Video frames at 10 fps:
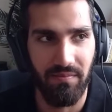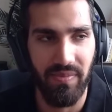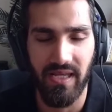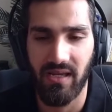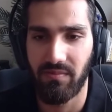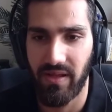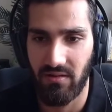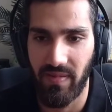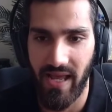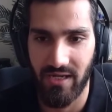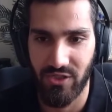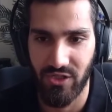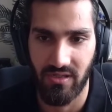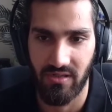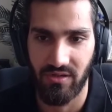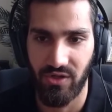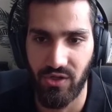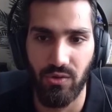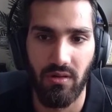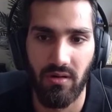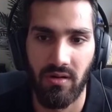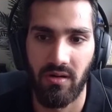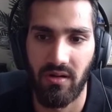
being a middle manager, you learn